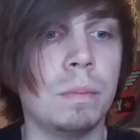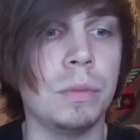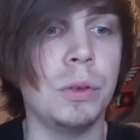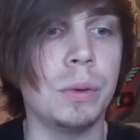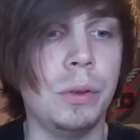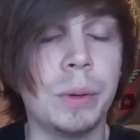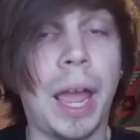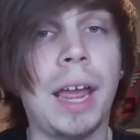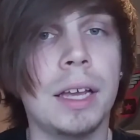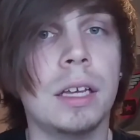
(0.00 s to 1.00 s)
You
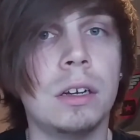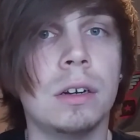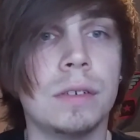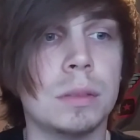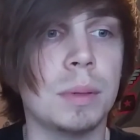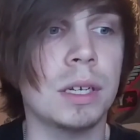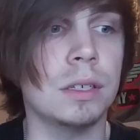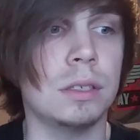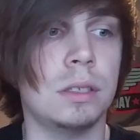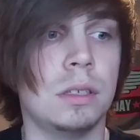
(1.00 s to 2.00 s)
can't get nervous,
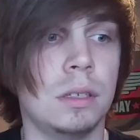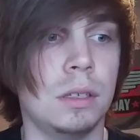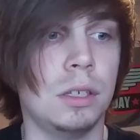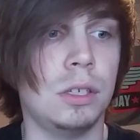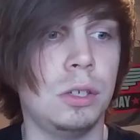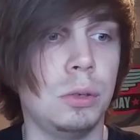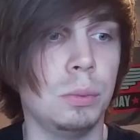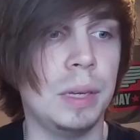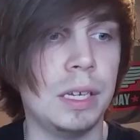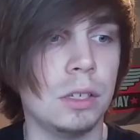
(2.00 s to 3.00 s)
because
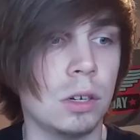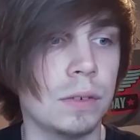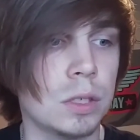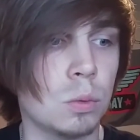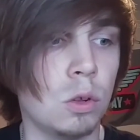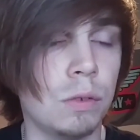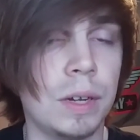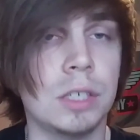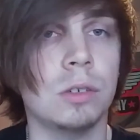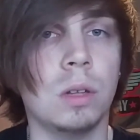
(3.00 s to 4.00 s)
you being nervous will
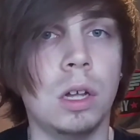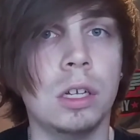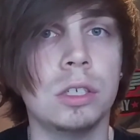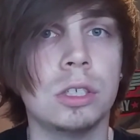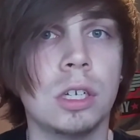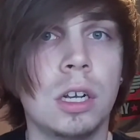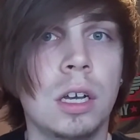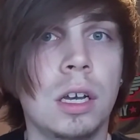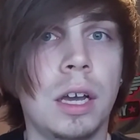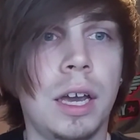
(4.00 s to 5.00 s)
affect your launch.
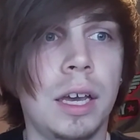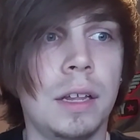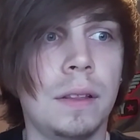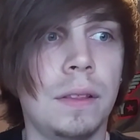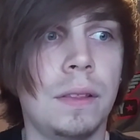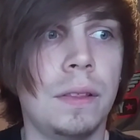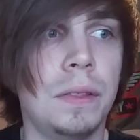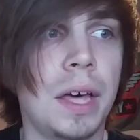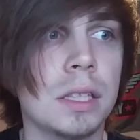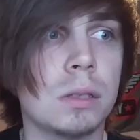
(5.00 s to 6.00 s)
And
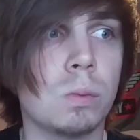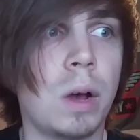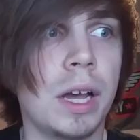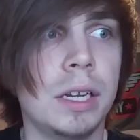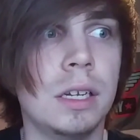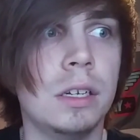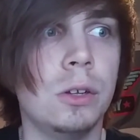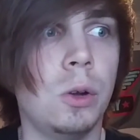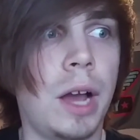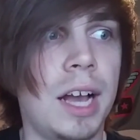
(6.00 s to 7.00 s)
that's why I didn't
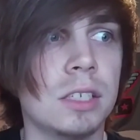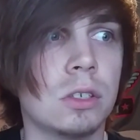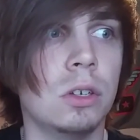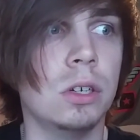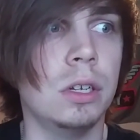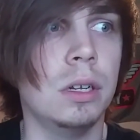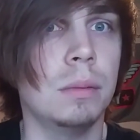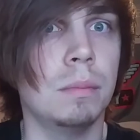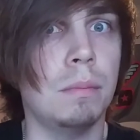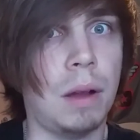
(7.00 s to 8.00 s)
do as good
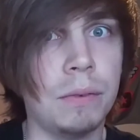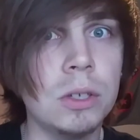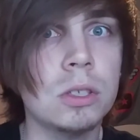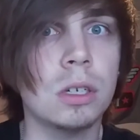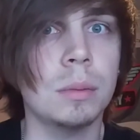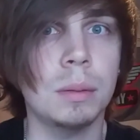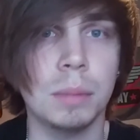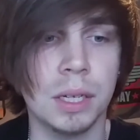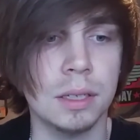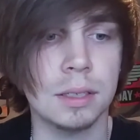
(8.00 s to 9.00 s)
my first tournament,
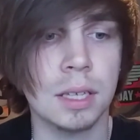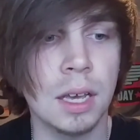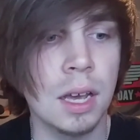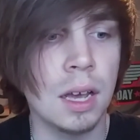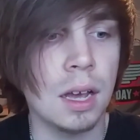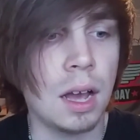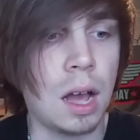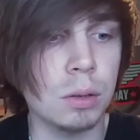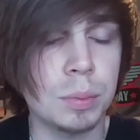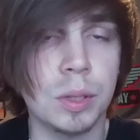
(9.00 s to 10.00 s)
because
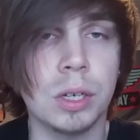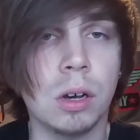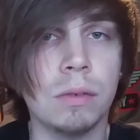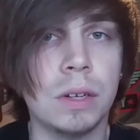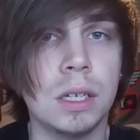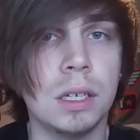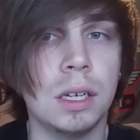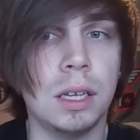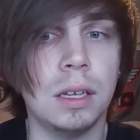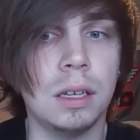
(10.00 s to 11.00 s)
I was pretty confident,
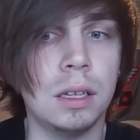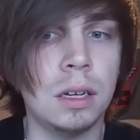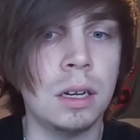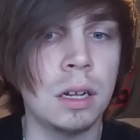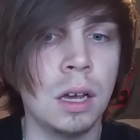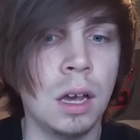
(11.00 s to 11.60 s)
and